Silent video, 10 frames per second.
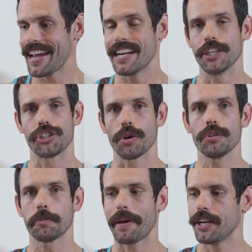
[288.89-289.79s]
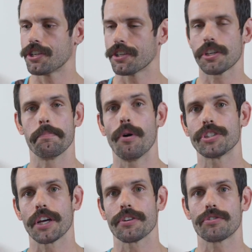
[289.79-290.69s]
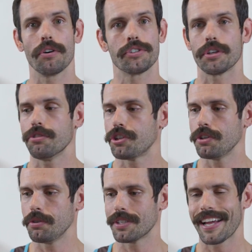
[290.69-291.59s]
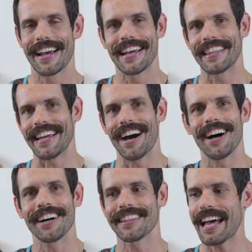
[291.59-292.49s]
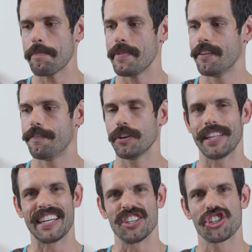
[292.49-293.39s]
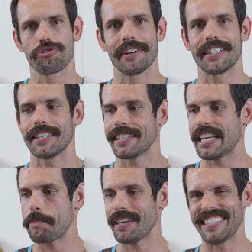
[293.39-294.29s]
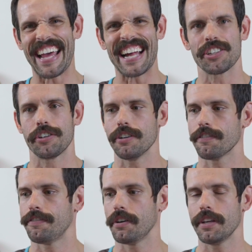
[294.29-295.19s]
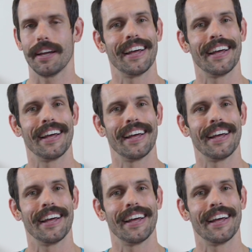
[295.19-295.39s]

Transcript: It is so spacious. Most other closed-toed shoes, they hug that midfoot, they constrict it to keep it attached to your foot.